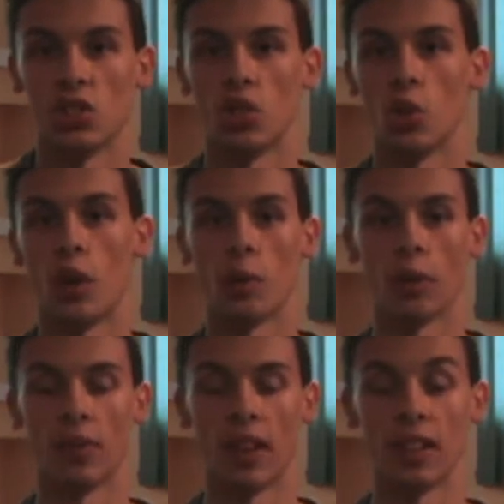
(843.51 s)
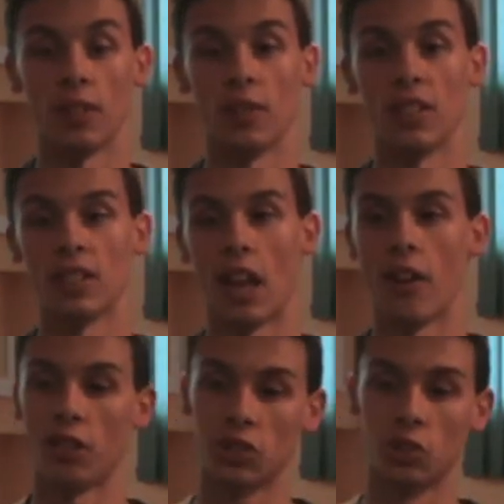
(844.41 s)
two. I would have liked if these
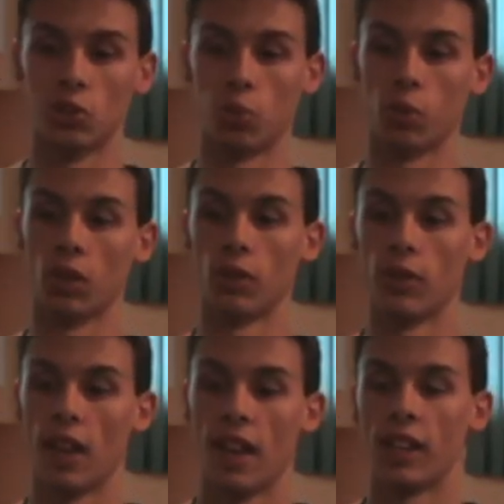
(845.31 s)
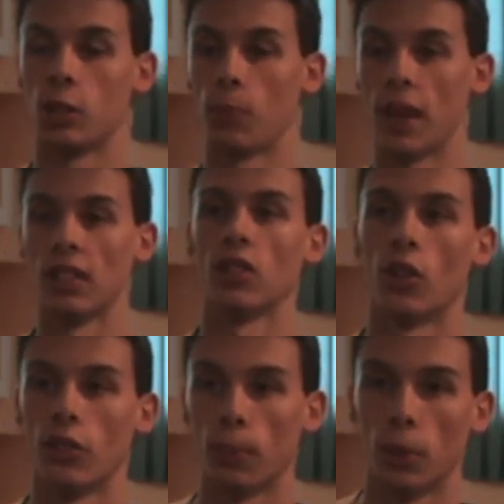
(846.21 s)
characters would have expanded
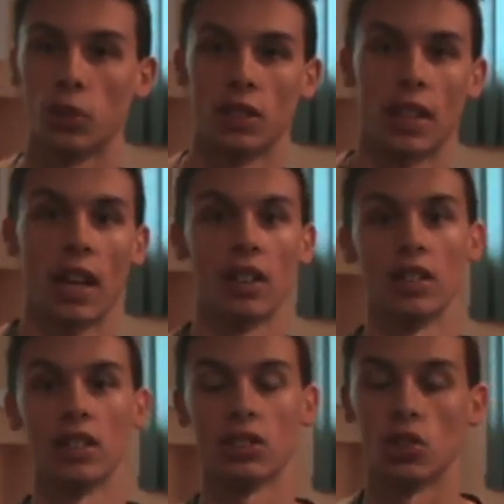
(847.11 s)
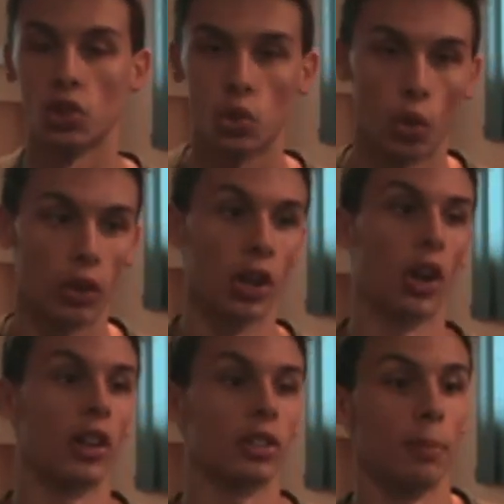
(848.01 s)
on their personalities and story
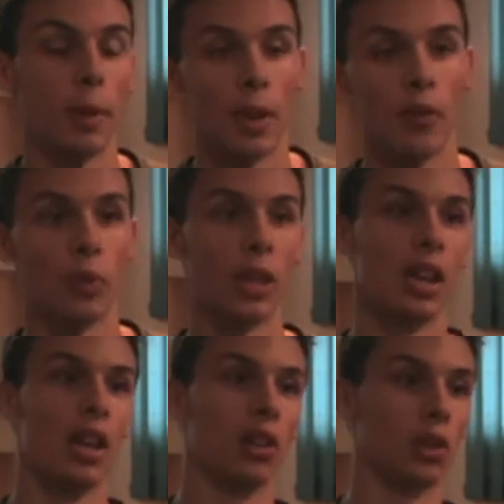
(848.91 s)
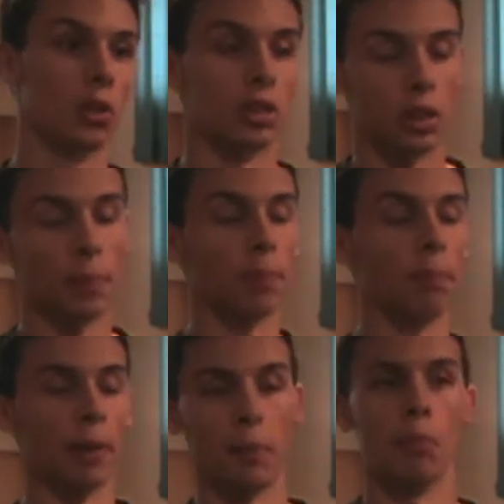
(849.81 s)
arcs. Maybe if we learned a
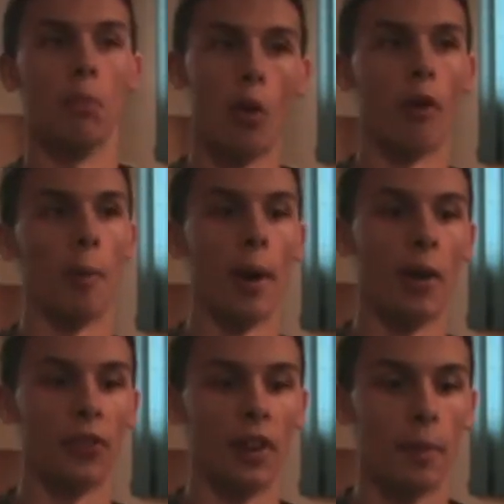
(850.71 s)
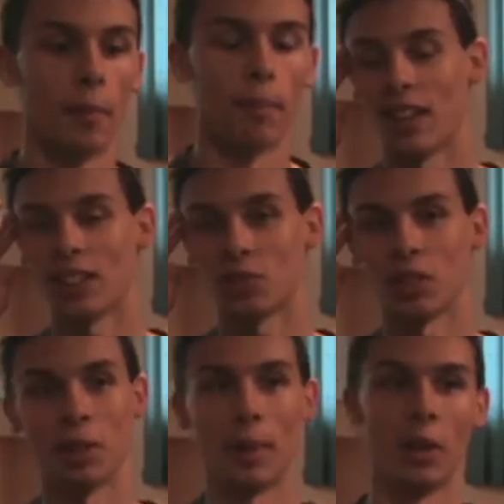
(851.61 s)
bit more about them. And that's
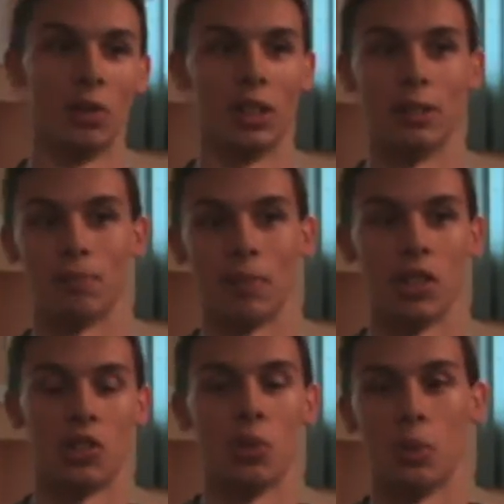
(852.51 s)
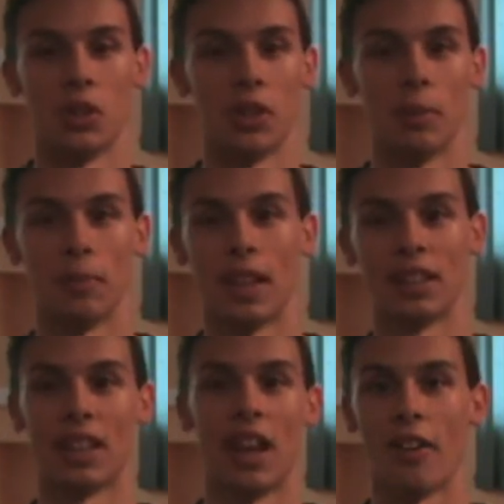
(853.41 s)
really my only issue with them,
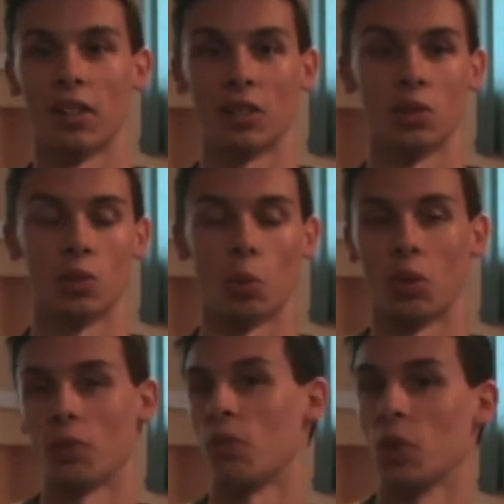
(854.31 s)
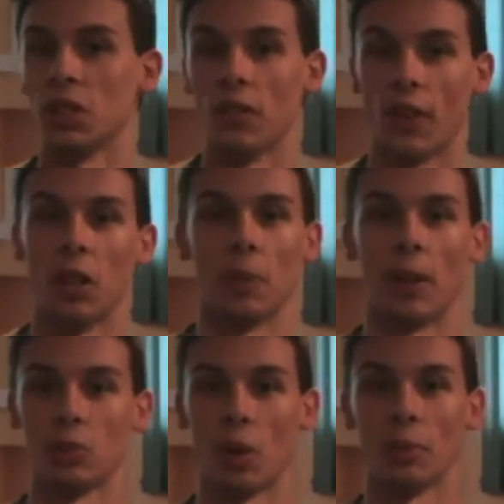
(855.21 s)
that the characters weren't fully developed.
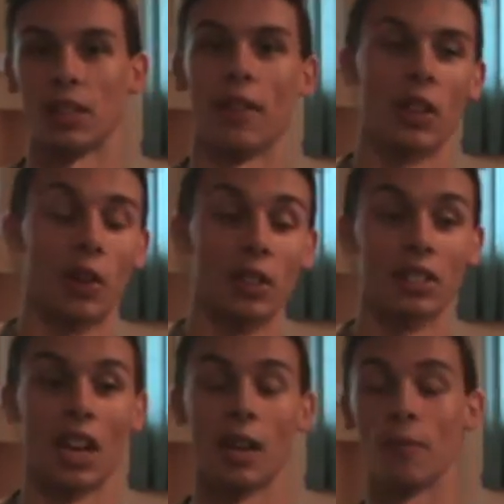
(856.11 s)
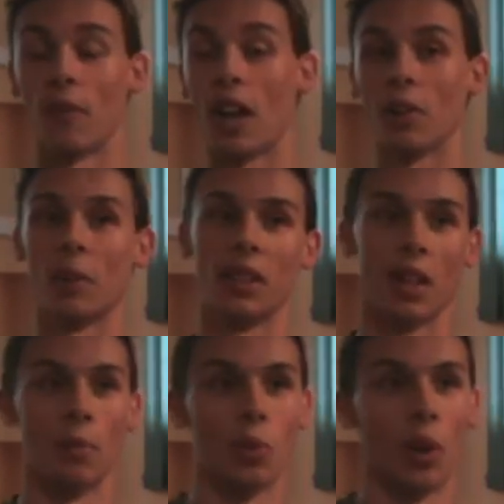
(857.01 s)
That's why I was having a hard time following
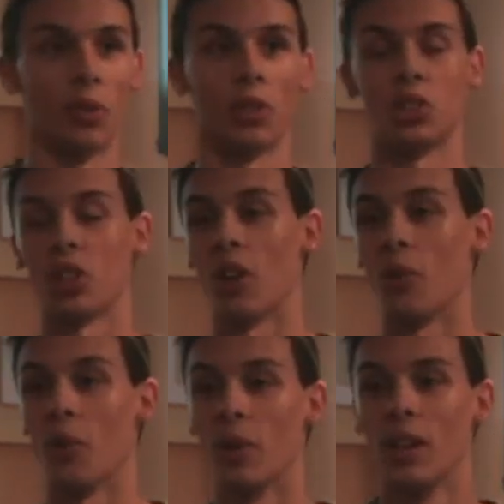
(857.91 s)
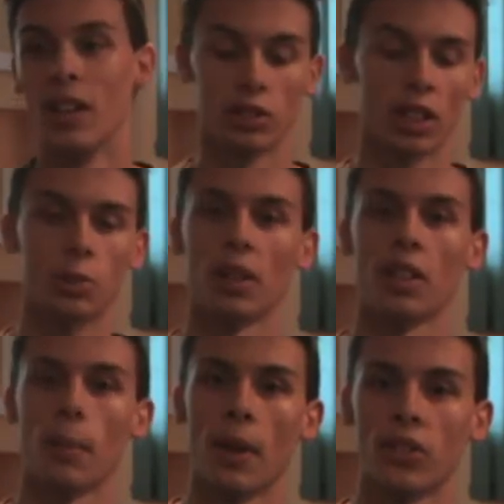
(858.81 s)
them throughout the show. So that's what I
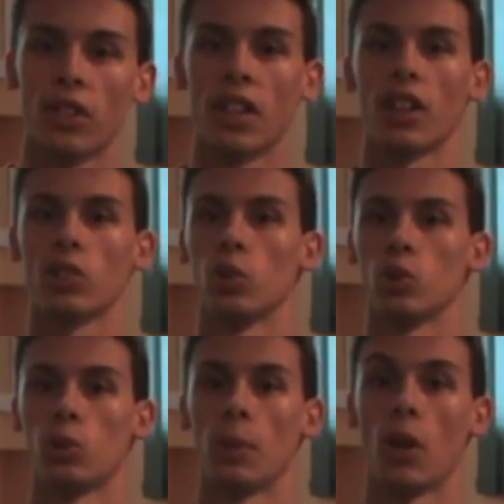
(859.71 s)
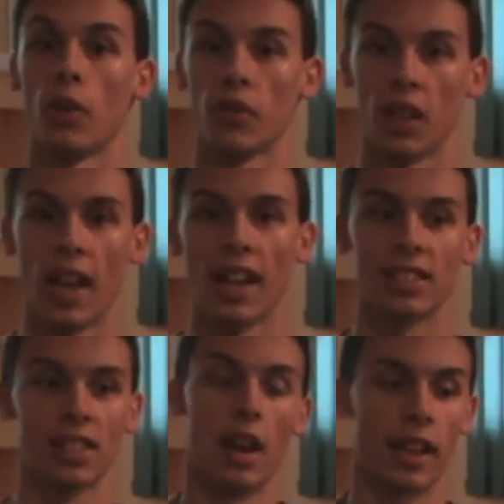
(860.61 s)
think about the Doctor Who spin-off
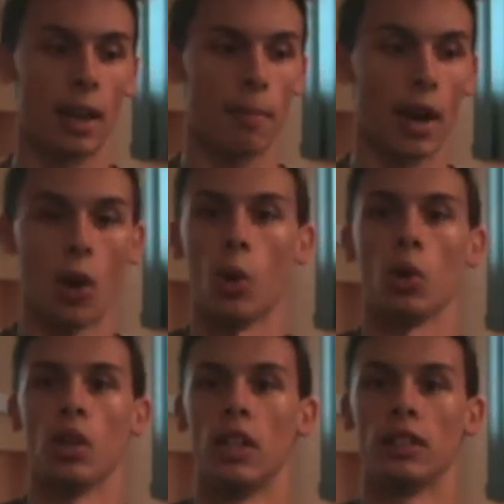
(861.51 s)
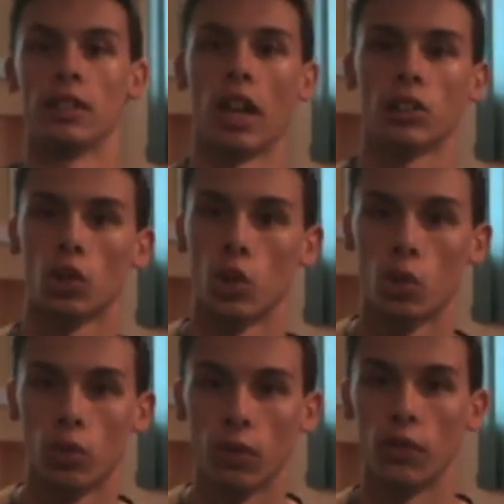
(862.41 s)
class. Again, my whole Doctor
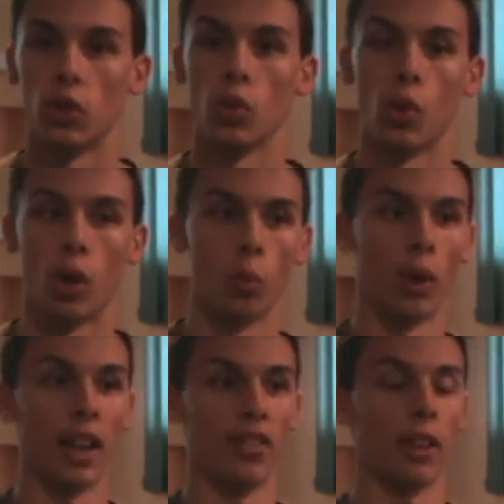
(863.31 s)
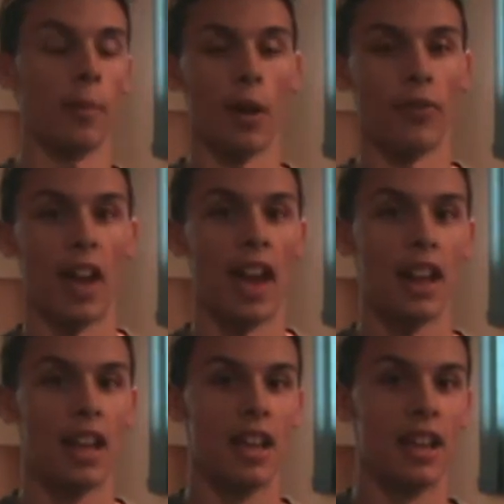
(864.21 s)
Who review on what I think about
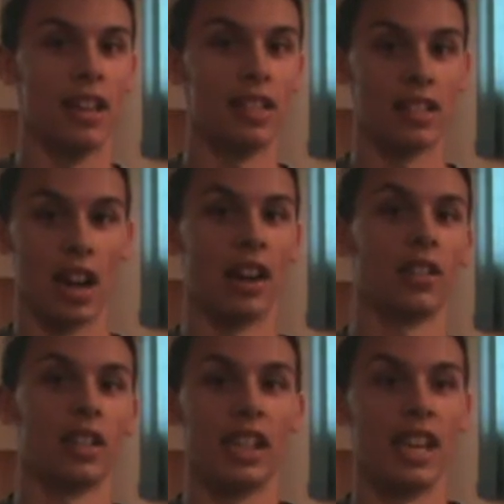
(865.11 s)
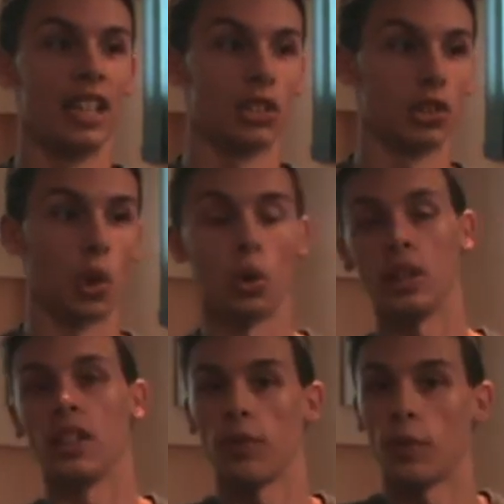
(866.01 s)
that entirely is a
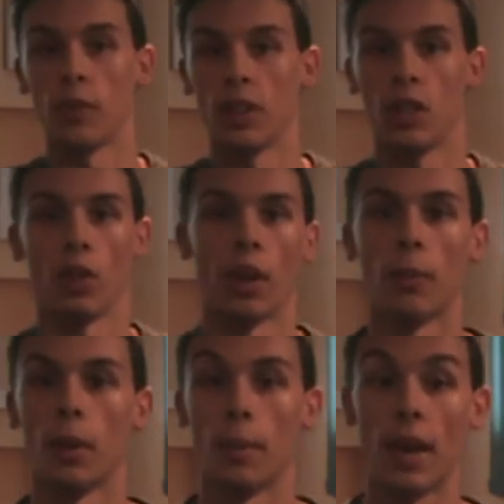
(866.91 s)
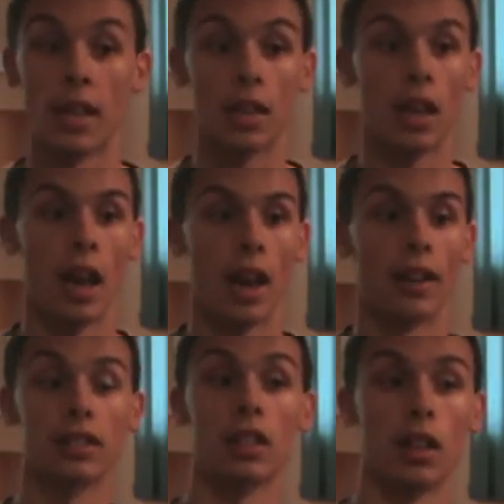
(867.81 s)
totally different video that I'm going to make, and
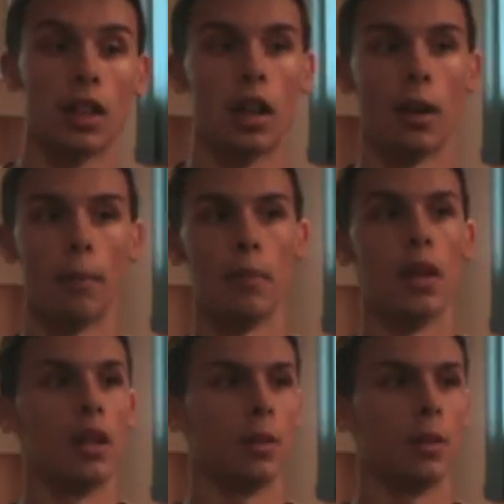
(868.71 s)
that's going to come